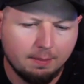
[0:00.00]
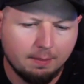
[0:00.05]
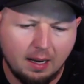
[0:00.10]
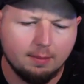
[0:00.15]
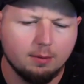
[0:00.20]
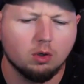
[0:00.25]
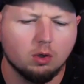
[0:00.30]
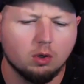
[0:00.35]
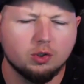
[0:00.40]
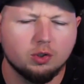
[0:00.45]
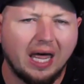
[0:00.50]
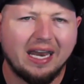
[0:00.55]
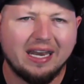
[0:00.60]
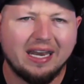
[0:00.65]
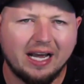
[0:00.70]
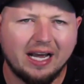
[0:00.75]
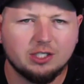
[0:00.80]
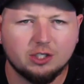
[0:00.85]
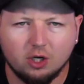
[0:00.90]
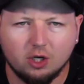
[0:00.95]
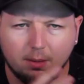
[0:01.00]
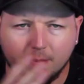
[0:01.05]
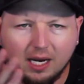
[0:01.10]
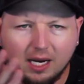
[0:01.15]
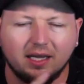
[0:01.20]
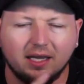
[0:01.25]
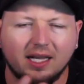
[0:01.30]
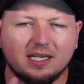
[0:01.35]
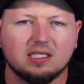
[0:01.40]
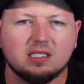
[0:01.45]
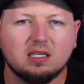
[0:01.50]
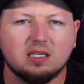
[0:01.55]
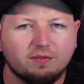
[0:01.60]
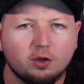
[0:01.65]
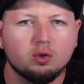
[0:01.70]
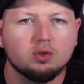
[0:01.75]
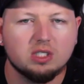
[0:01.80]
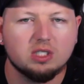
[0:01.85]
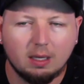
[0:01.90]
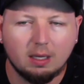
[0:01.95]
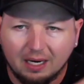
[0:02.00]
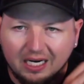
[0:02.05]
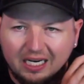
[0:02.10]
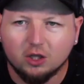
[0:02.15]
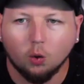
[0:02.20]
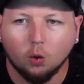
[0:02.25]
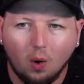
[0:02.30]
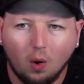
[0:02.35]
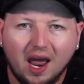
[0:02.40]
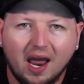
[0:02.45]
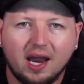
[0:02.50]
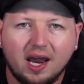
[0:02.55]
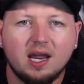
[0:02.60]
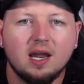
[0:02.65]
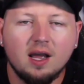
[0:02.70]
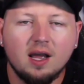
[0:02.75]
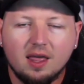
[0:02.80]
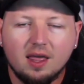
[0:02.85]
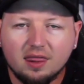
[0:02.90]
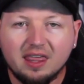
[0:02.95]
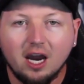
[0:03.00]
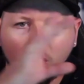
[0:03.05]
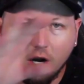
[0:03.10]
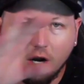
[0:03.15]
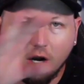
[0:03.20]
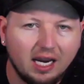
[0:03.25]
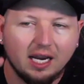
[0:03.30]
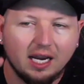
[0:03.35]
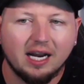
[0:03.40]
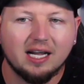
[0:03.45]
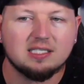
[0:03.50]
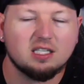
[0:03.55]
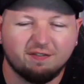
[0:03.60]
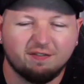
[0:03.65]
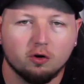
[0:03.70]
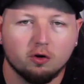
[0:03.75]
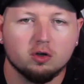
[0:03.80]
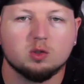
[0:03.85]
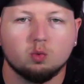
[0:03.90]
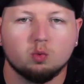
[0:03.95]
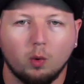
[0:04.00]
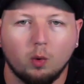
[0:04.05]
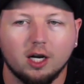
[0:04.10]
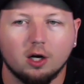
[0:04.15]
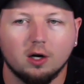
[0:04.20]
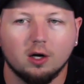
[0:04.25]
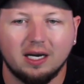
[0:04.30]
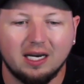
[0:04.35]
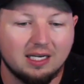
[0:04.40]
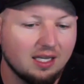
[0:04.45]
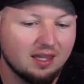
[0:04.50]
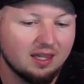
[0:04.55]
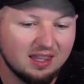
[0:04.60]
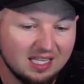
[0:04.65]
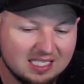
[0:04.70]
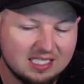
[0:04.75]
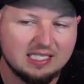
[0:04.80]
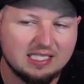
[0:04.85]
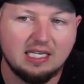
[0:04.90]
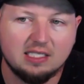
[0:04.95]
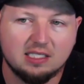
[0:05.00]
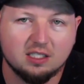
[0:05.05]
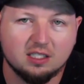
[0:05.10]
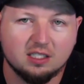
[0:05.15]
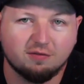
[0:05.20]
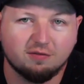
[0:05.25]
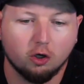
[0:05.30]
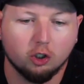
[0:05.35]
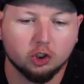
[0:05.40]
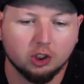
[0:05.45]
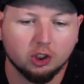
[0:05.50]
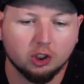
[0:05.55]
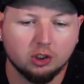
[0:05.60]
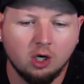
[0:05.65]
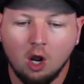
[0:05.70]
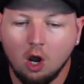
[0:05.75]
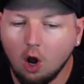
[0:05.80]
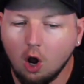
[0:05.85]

Maybe we won't do that next year to make it less confusing. But either way, they're in as the first winner into this season's version.